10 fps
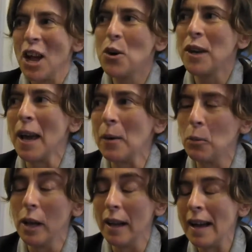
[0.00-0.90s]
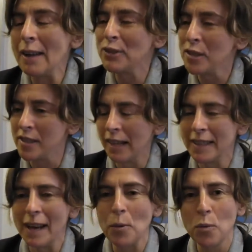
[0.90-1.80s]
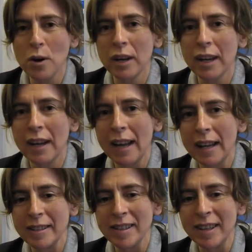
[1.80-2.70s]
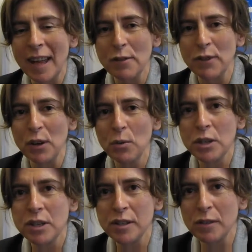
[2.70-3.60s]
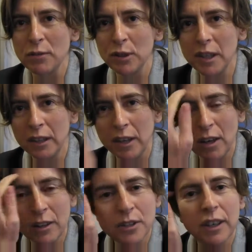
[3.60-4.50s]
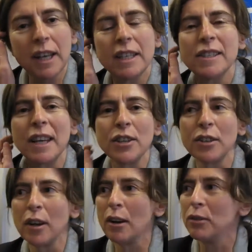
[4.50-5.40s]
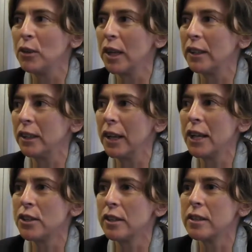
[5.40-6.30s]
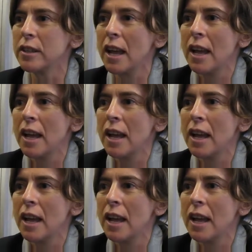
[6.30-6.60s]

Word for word: Okay, well, I have to say that I work at uh, FAO, which is the Food and Agriculture Organization of the United Nations.